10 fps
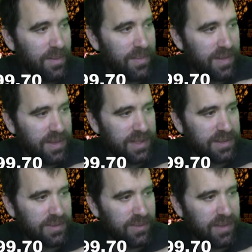But
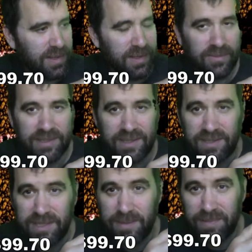this one was the
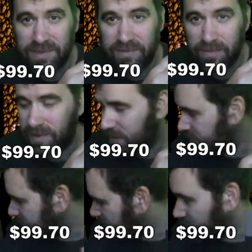cheapest from what I
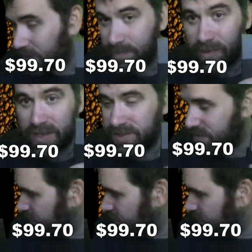saw on price